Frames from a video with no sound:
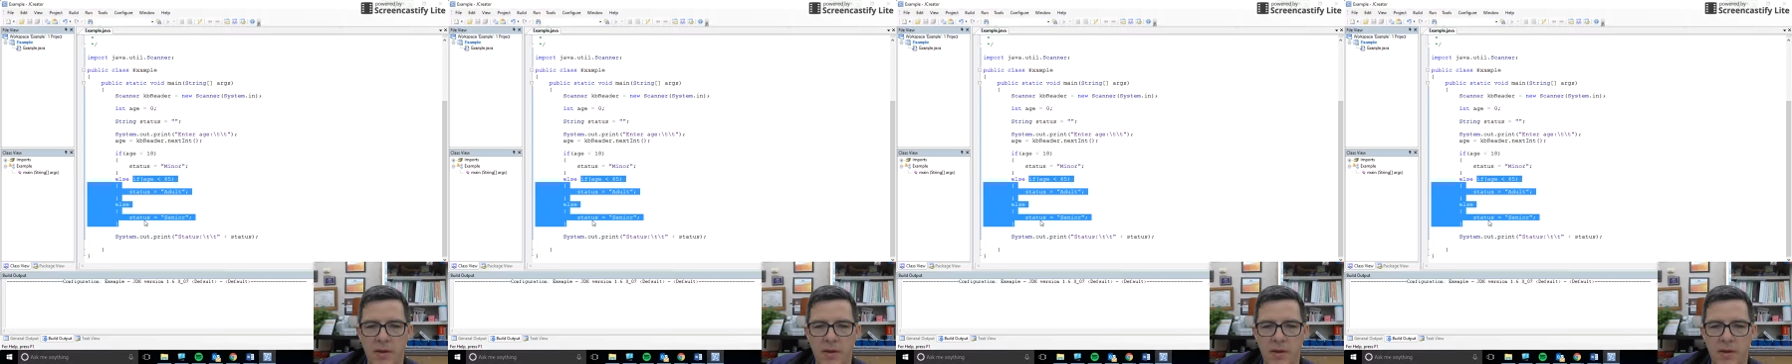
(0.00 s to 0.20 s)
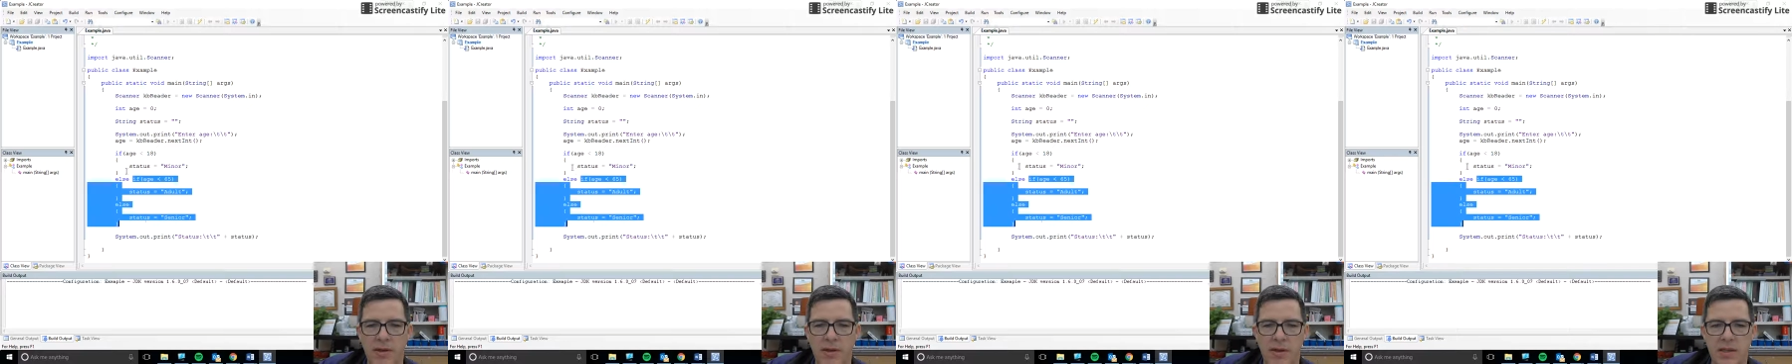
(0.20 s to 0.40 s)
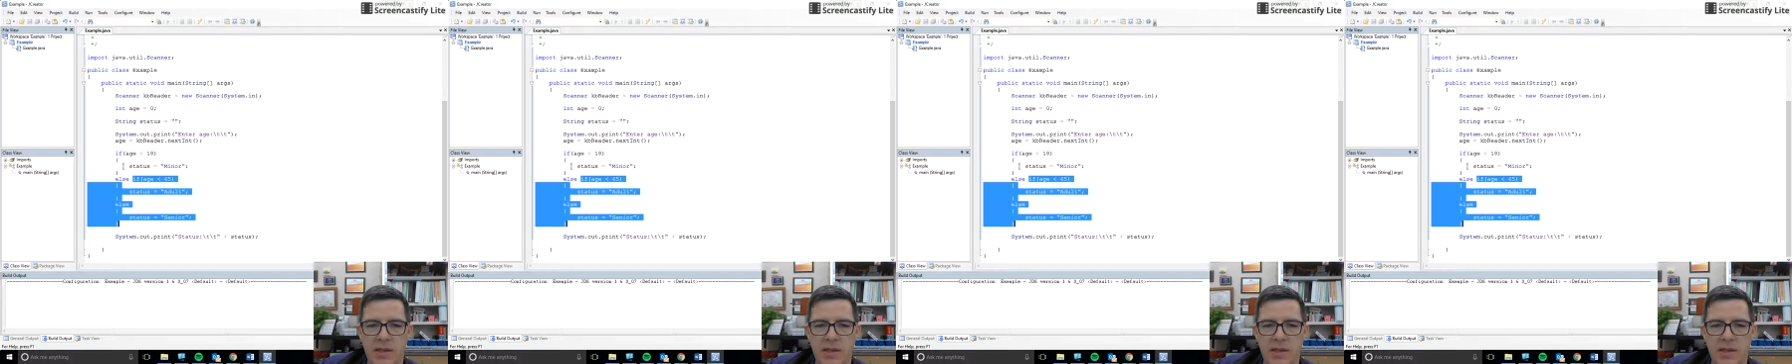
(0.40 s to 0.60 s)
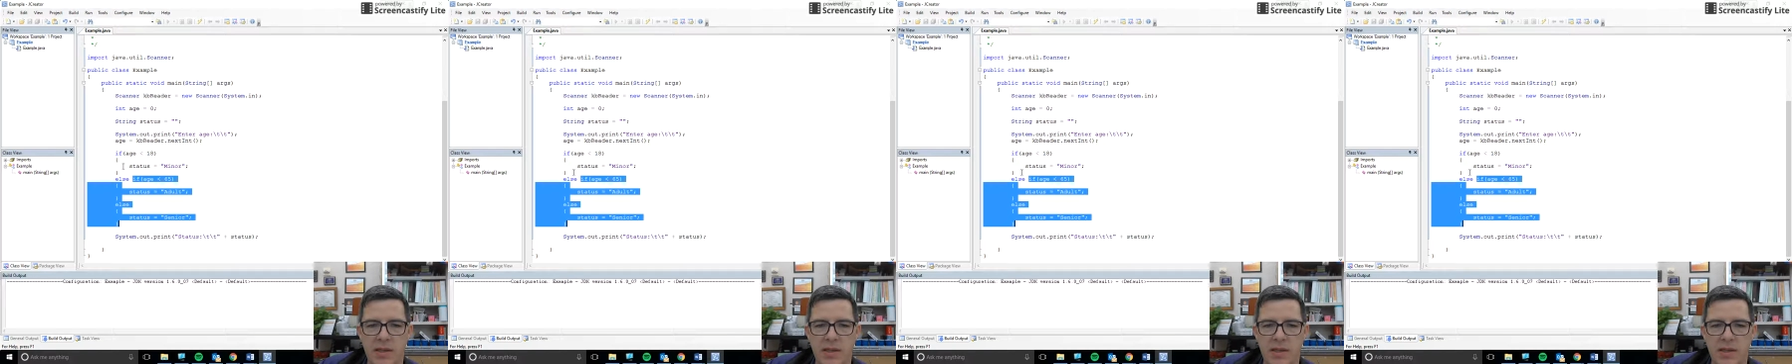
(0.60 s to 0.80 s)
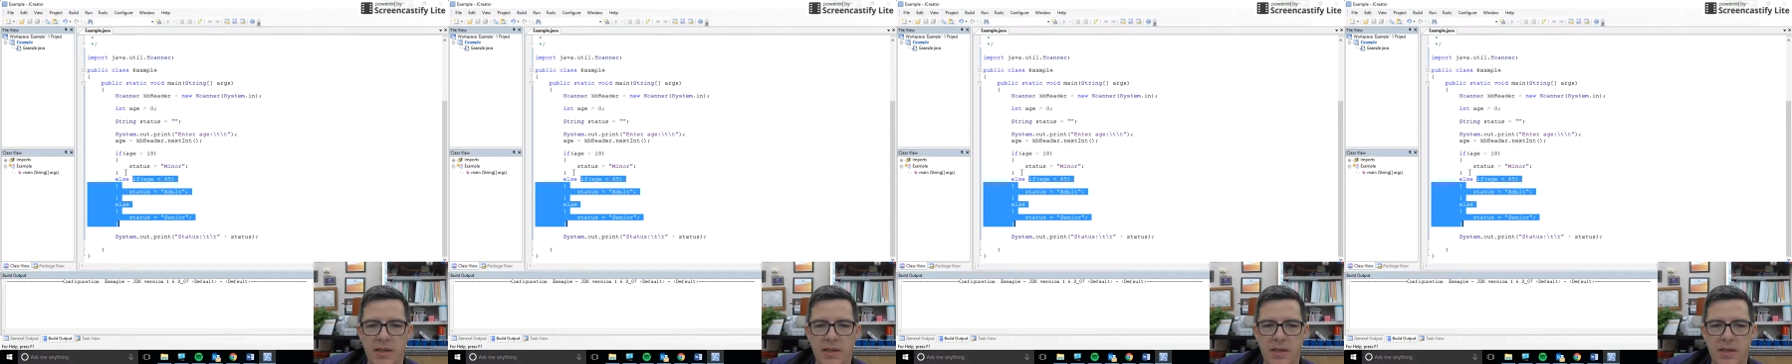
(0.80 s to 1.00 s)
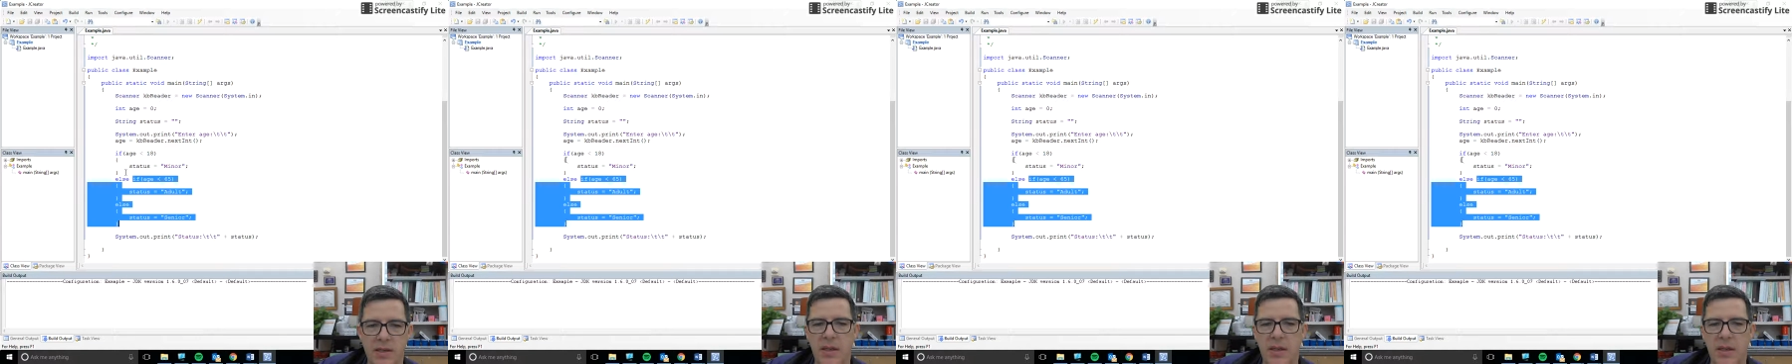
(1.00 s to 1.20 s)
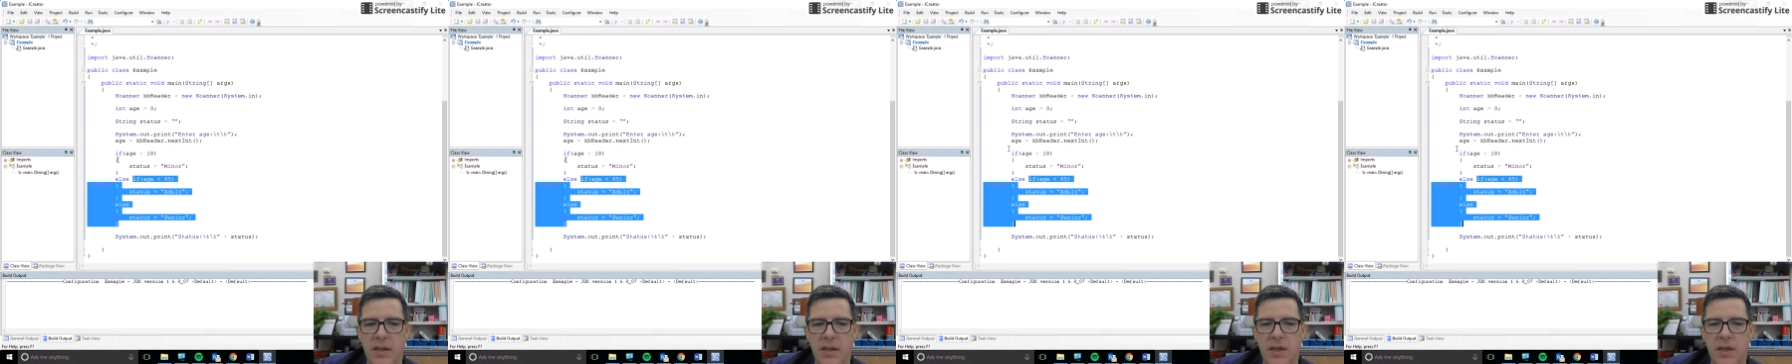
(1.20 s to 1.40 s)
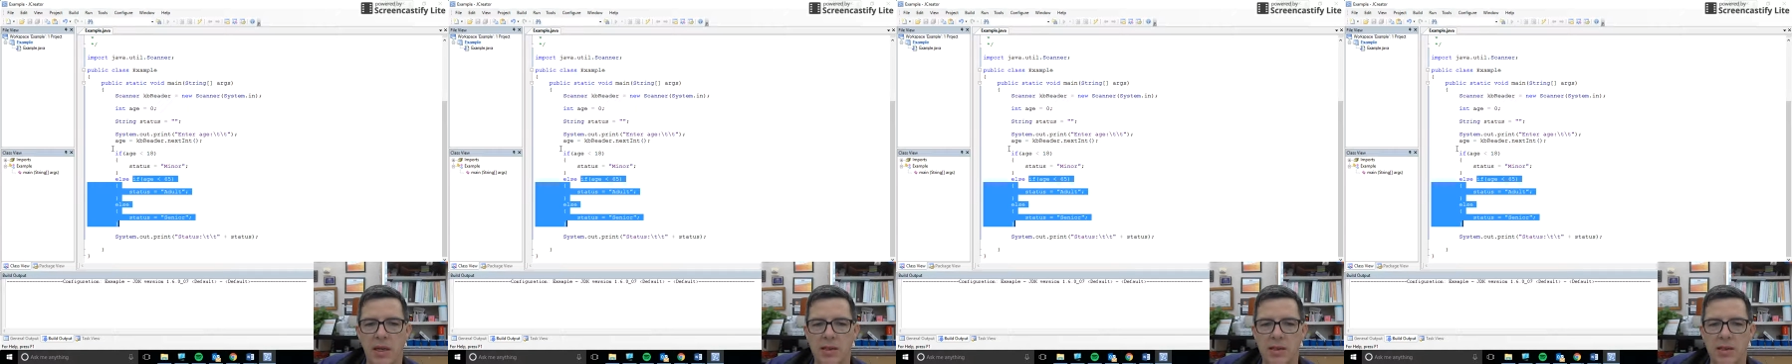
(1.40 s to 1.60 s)
nested
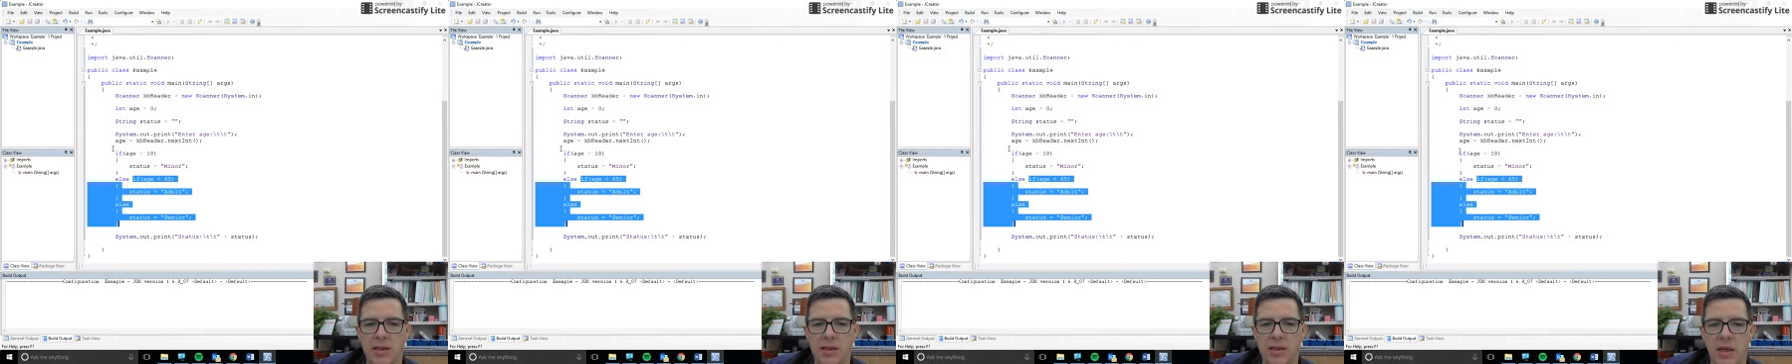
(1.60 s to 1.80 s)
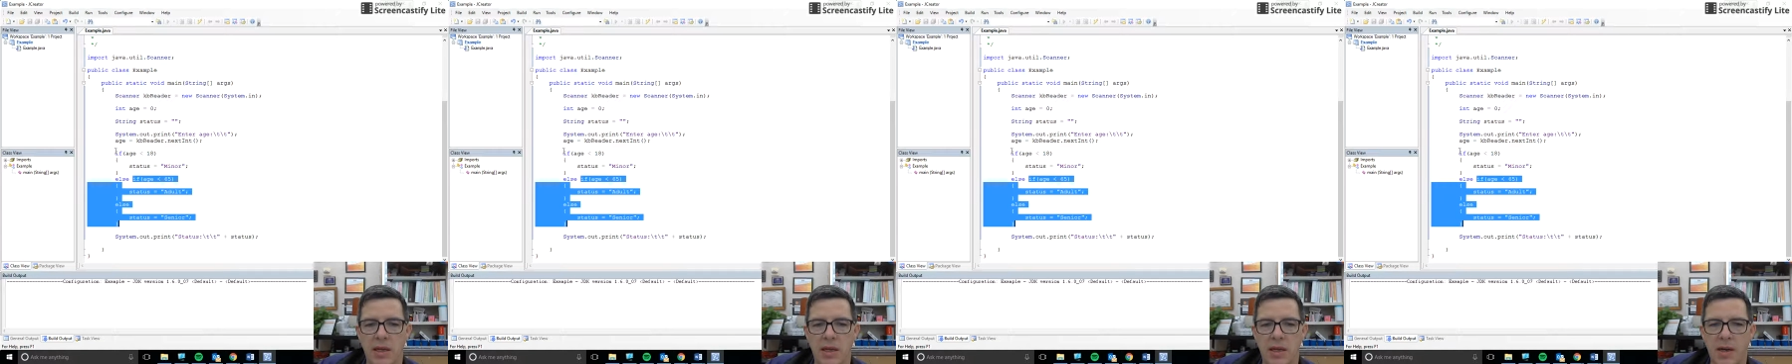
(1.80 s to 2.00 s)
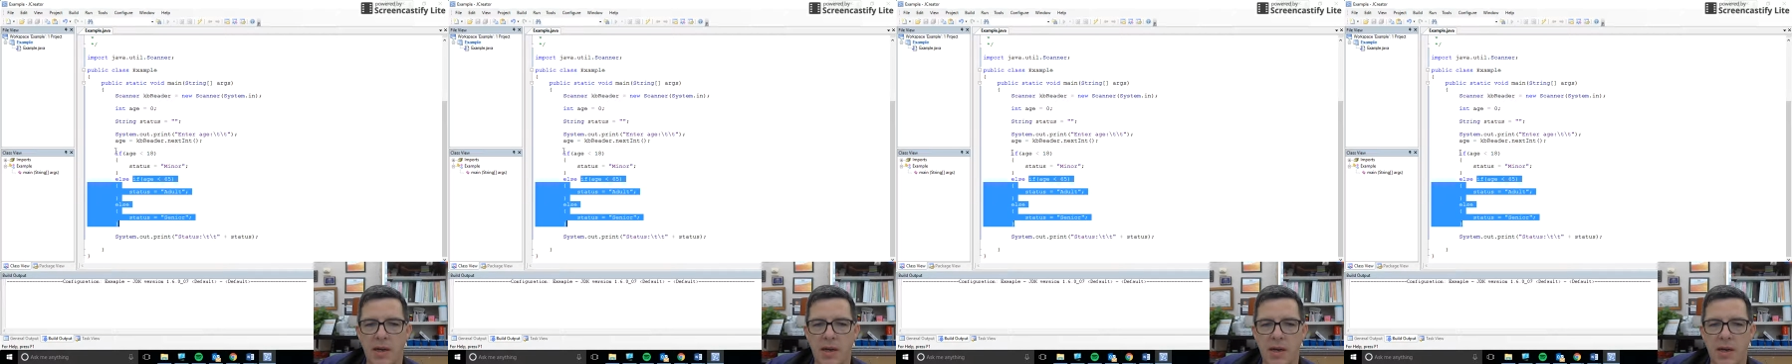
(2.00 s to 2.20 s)
inside